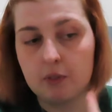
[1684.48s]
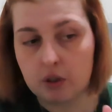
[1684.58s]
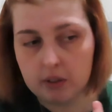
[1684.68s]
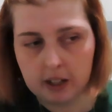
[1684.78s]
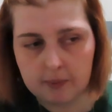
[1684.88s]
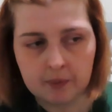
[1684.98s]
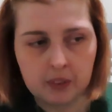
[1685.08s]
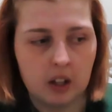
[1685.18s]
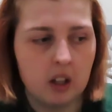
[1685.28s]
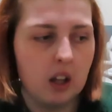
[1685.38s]
Korean.
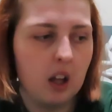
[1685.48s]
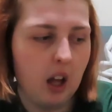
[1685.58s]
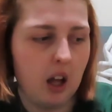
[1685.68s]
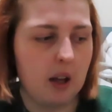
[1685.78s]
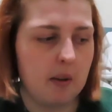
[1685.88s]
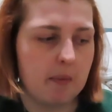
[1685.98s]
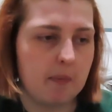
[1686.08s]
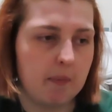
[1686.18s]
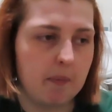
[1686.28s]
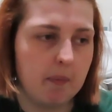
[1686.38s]

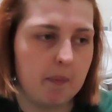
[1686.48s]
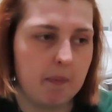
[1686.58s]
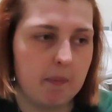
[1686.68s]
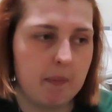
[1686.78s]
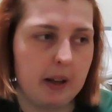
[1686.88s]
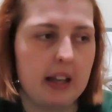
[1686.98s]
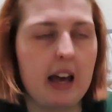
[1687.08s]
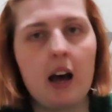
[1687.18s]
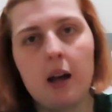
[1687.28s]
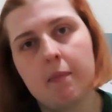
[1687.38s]
But
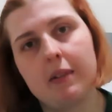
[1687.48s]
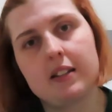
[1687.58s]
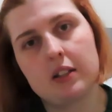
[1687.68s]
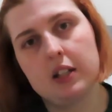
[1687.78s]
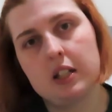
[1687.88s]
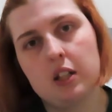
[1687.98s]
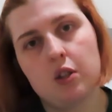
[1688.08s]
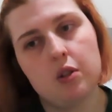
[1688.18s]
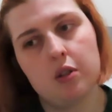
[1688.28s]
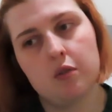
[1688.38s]
yeah, I'm excited
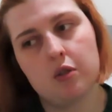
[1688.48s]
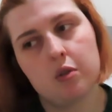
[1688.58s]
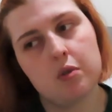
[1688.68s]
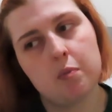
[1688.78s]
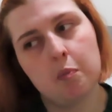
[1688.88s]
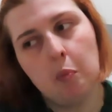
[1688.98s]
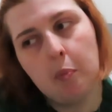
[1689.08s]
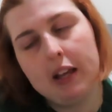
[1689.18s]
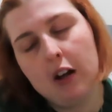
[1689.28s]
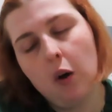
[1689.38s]
to just
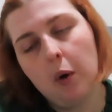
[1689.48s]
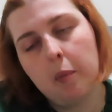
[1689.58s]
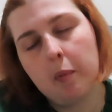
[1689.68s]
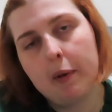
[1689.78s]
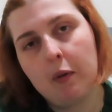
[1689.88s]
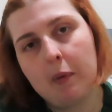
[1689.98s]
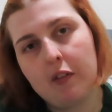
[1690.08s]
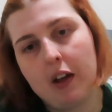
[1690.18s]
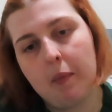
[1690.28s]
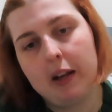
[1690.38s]
be at home and be with my
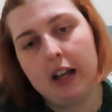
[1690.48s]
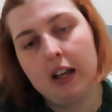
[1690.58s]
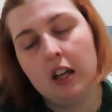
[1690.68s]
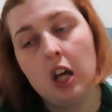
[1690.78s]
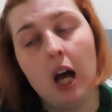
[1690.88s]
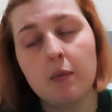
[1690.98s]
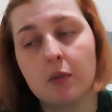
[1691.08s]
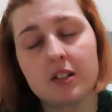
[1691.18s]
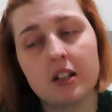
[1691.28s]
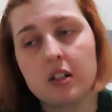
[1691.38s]
family. I'm
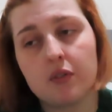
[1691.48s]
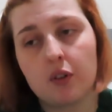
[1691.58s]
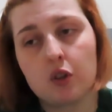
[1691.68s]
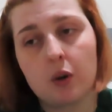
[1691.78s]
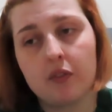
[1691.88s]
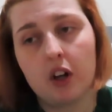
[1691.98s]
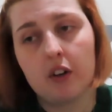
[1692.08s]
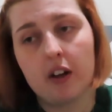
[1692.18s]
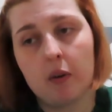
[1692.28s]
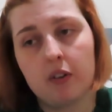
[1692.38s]
excited for a 12 and a half
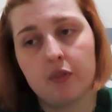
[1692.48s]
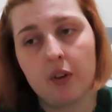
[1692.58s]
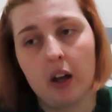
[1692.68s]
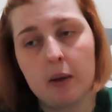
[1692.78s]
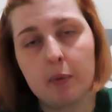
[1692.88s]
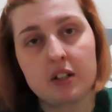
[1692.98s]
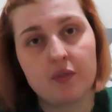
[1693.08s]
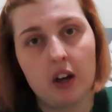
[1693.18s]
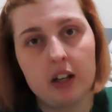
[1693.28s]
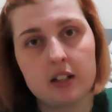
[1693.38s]
hour flight, but it's
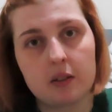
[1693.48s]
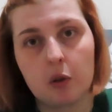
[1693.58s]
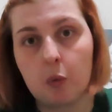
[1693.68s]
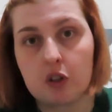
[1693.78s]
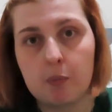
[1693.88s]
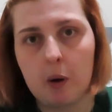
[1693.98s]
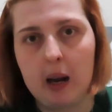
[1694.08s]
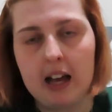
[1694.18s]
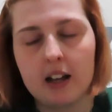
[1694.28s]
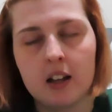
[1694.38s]
fine because I'm gonna watch
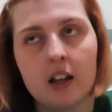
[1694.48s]
Mulan,